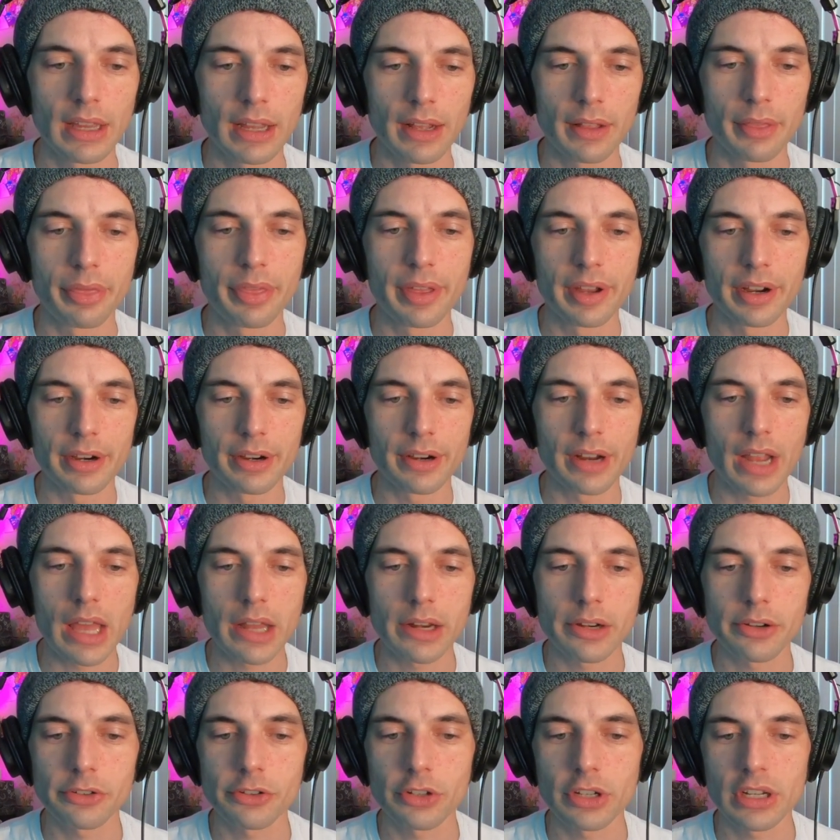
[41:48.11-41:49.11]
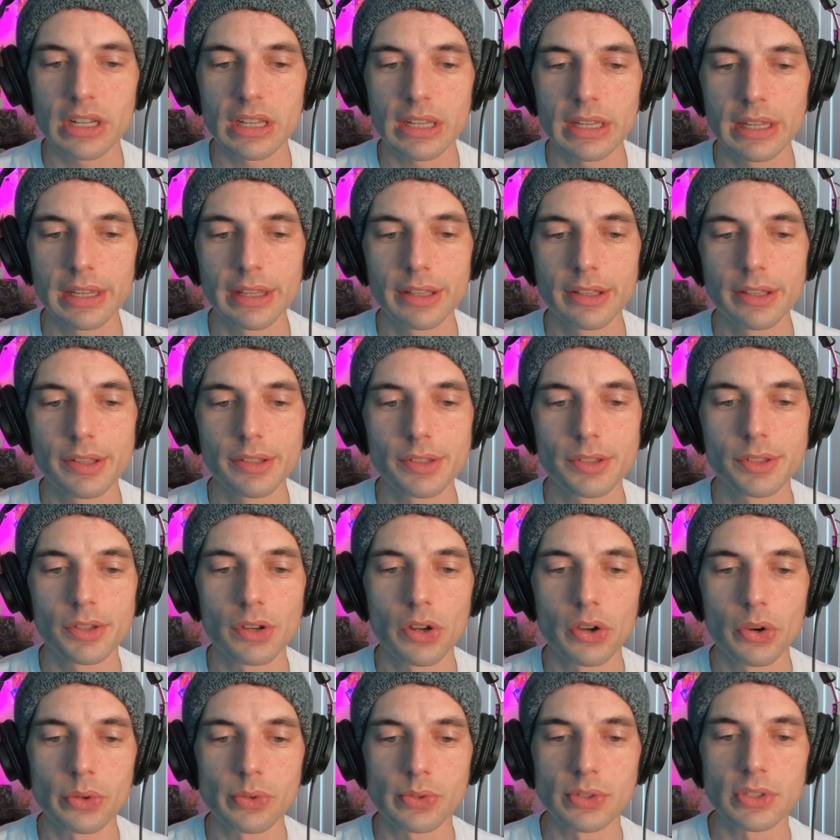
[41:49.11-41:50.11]
Their energy is
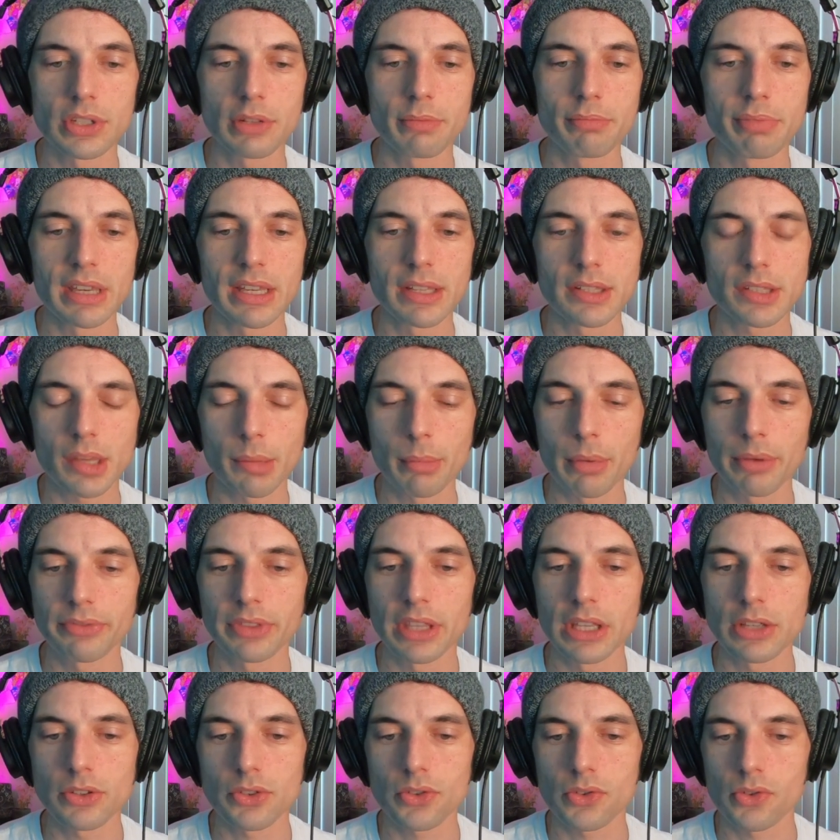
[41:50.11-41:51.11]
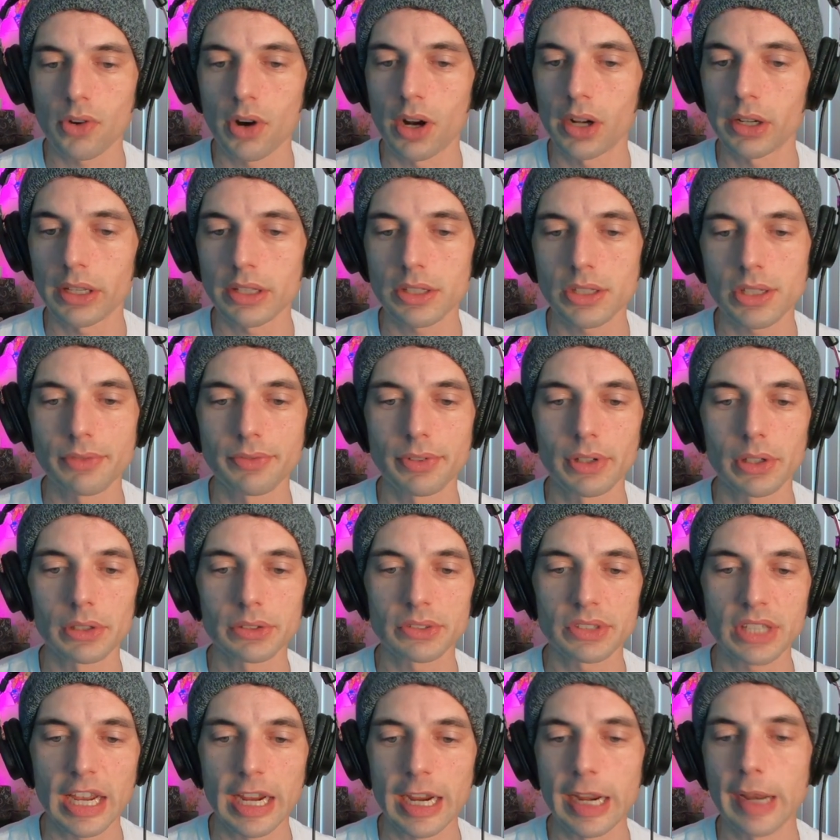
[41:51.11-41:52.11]
known to be some of the strongest of all
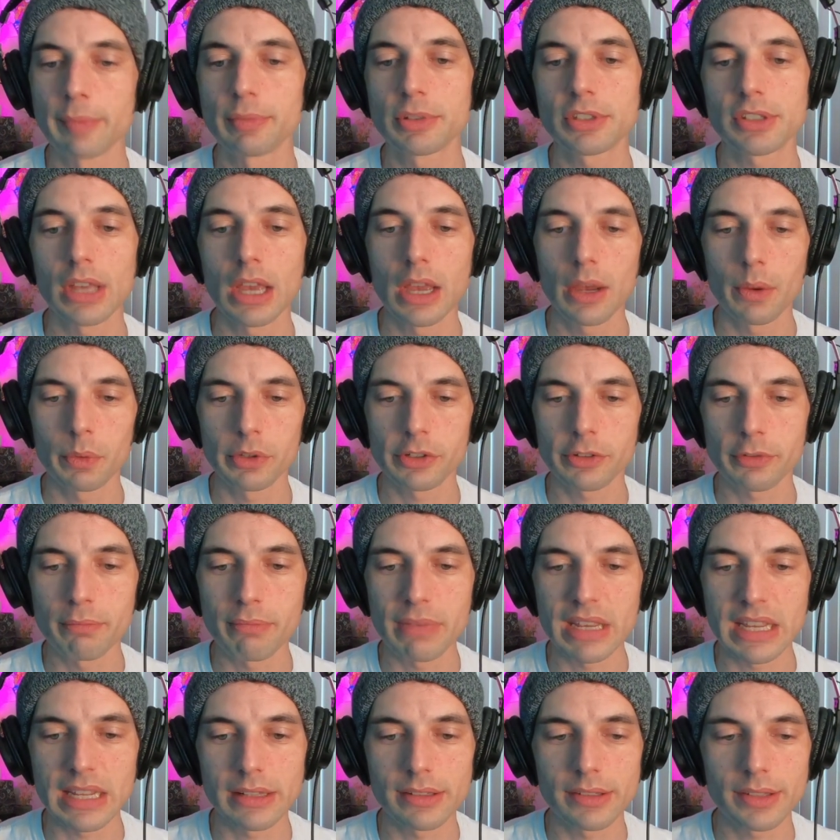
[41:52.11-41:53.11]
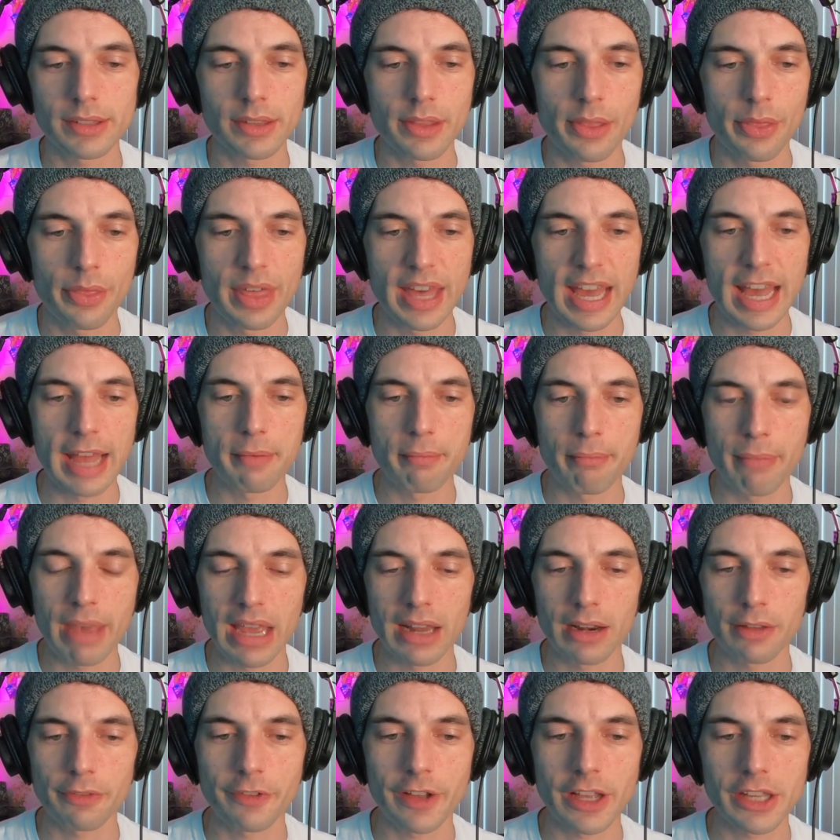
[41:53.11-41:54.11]
types, which means that
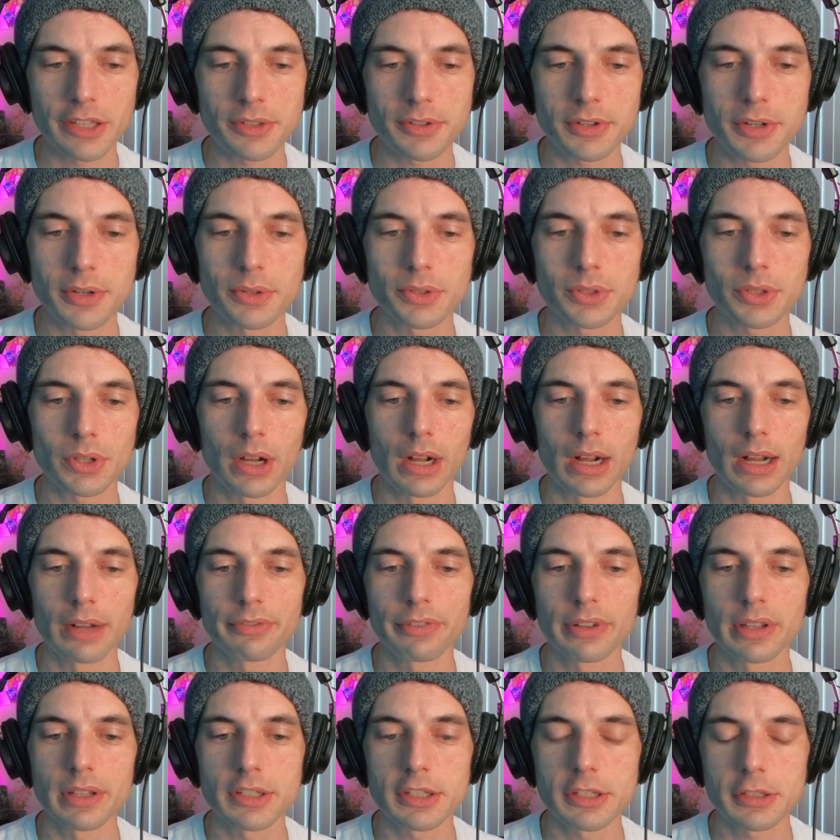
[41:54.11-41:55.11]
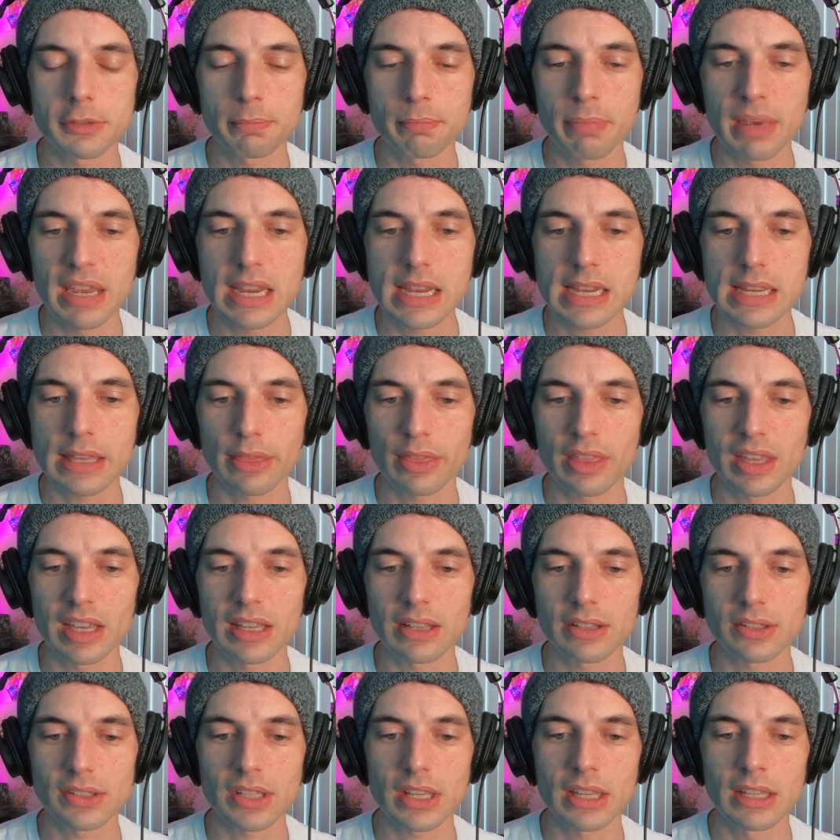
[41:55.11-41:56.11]
manifestors often speak
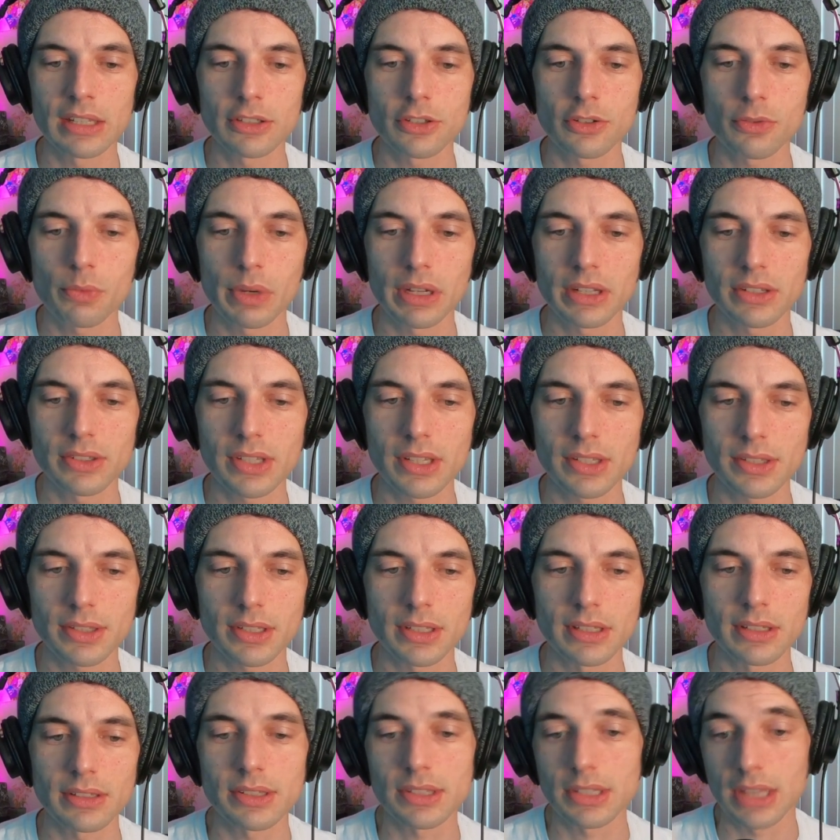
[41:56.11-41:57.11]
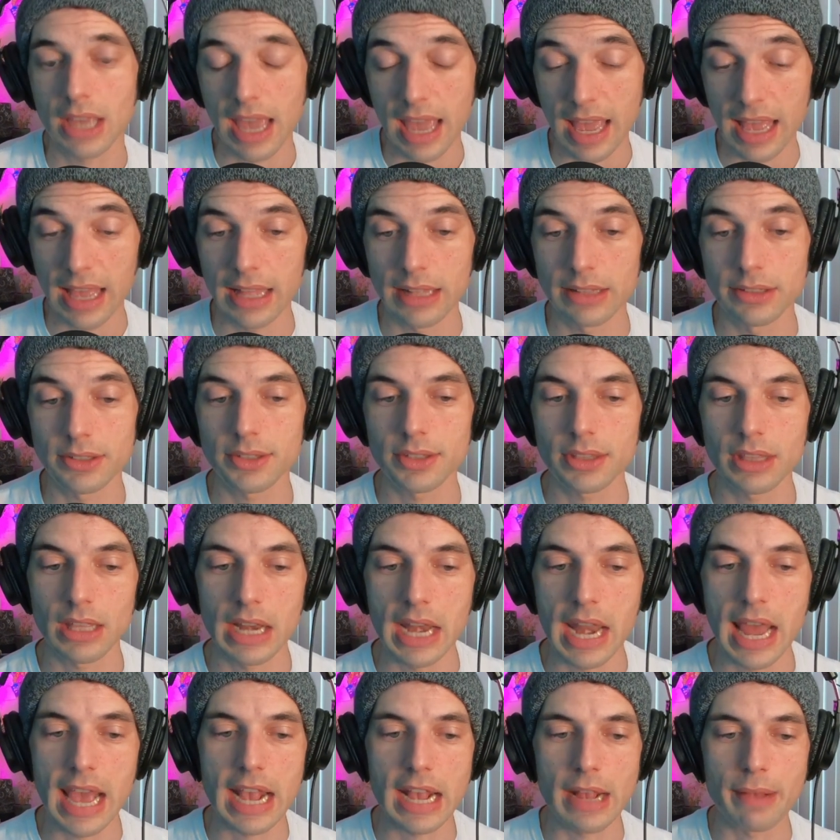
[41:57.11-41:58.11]
things into existence, hence the
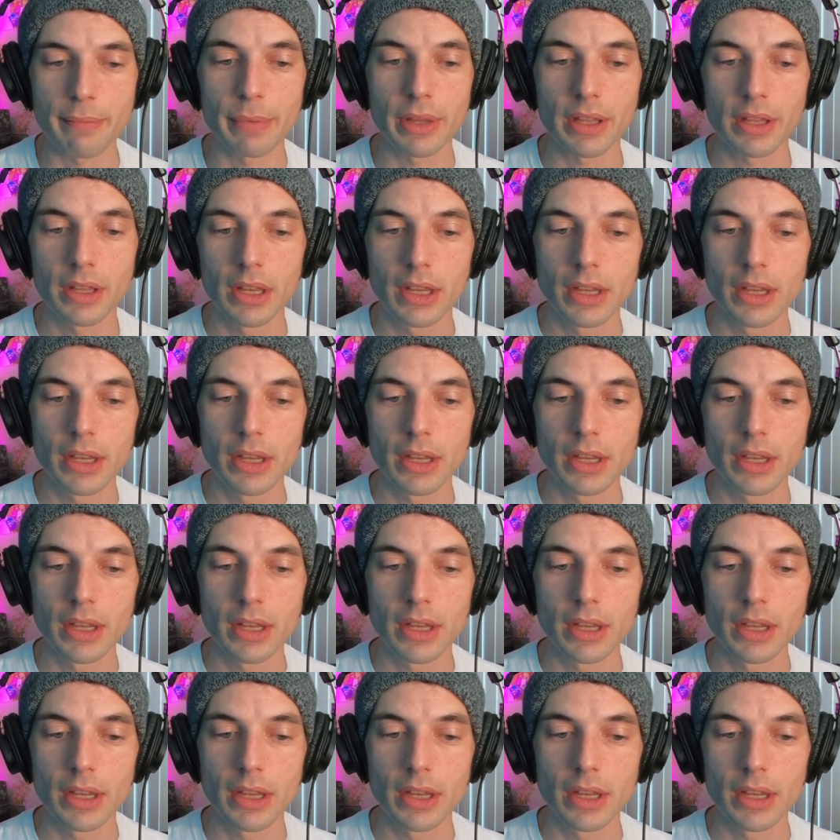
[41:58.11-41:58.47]
name.